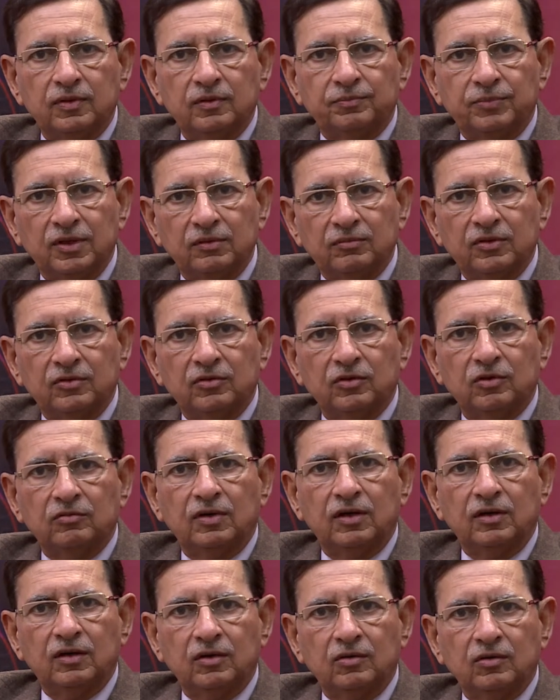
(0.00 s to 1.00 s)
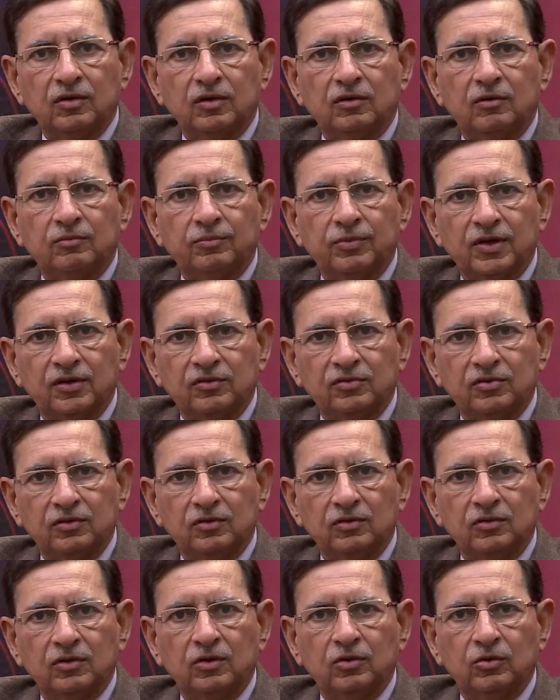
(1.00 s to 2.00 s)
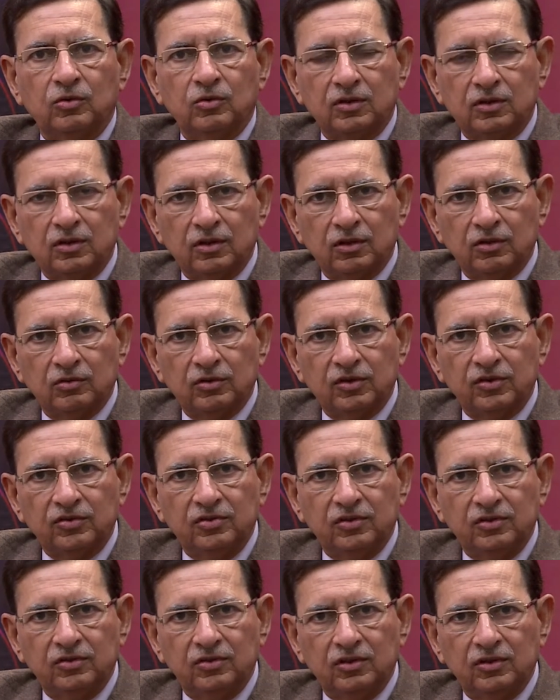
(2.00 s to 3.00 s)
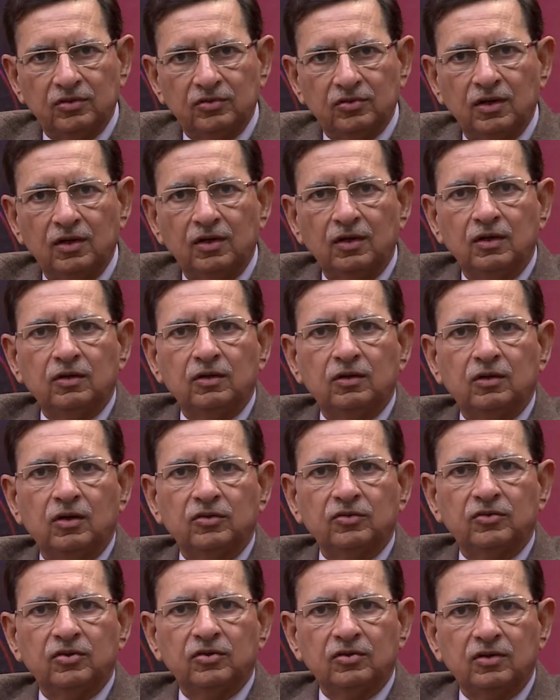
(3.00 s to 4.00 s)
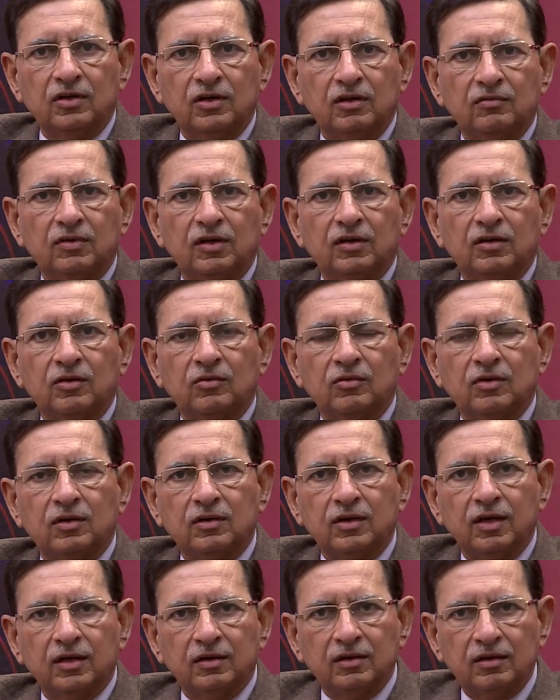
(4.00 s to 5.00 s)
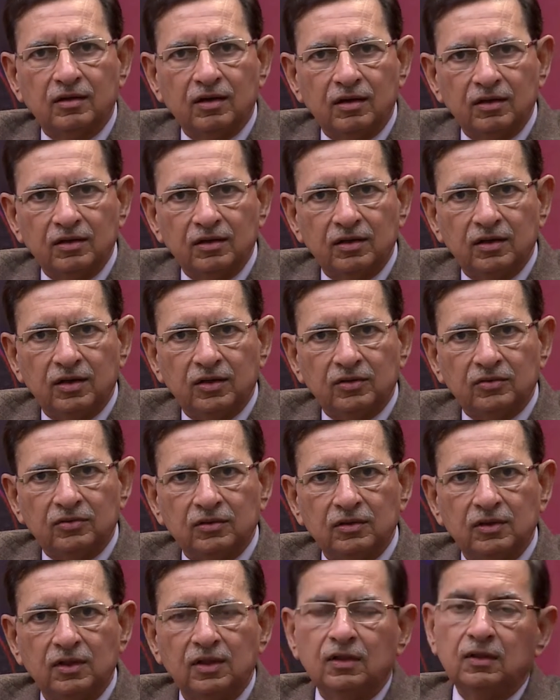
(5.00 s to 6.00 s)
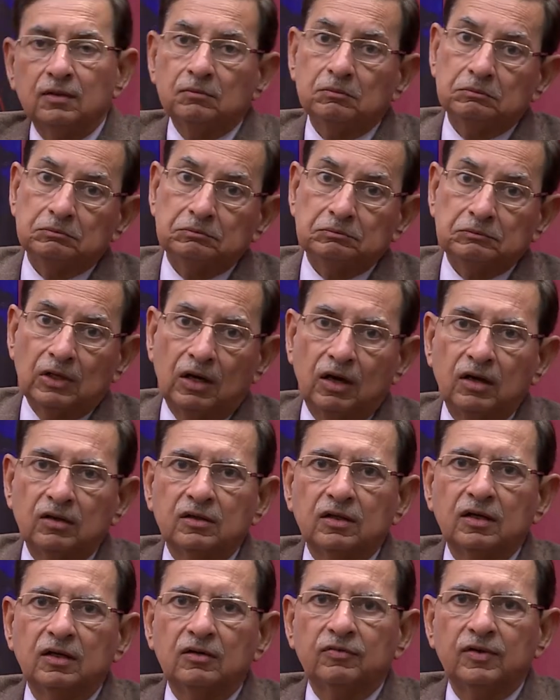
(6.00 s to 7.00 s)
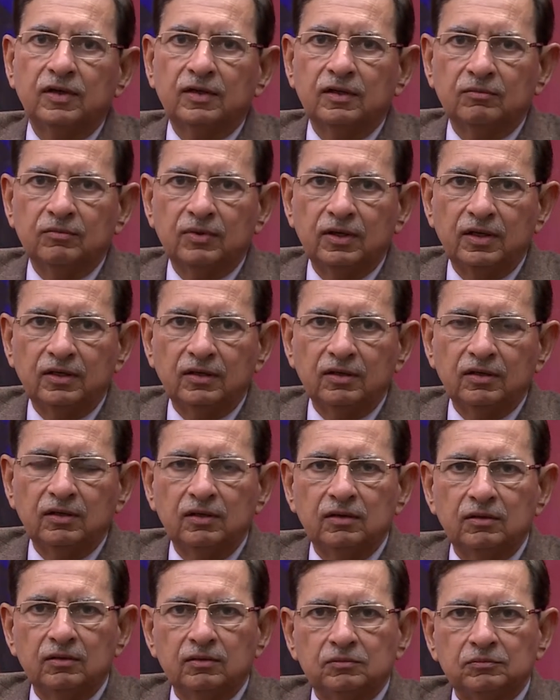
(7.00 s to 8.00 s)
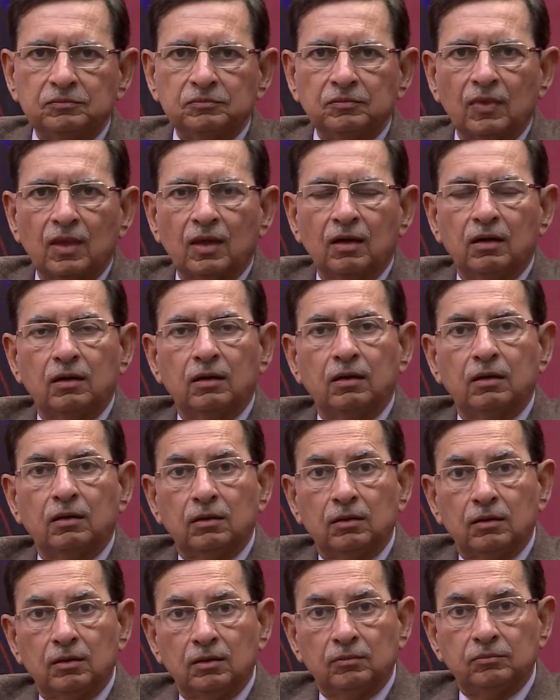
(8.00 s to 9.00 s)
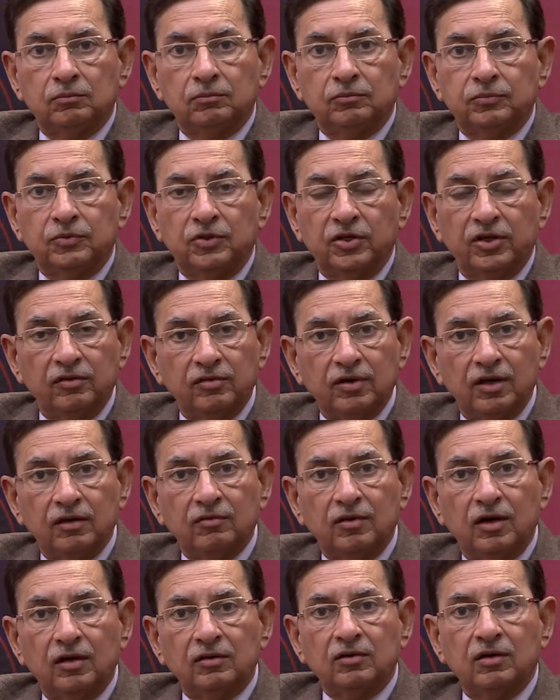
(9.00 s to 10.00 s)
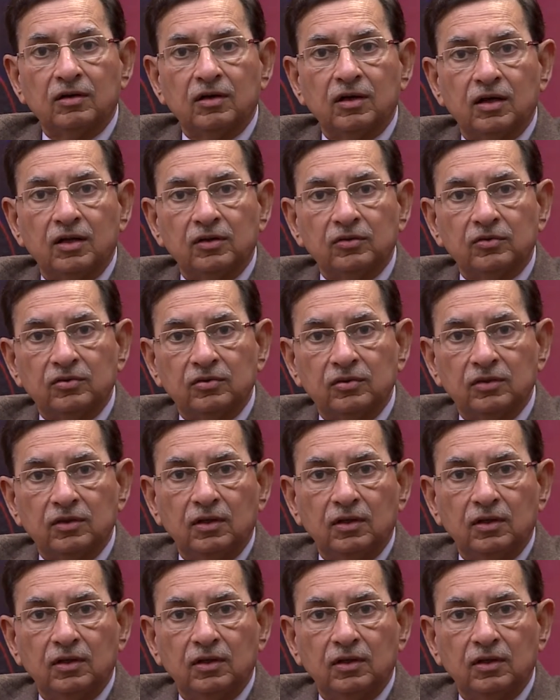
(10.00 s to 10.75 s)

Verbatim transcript: premature ventricular complexes in the Holter or ECGs, non-sustained ventricular tachycardias, mm, heart rate variability, um, T-wave alternans,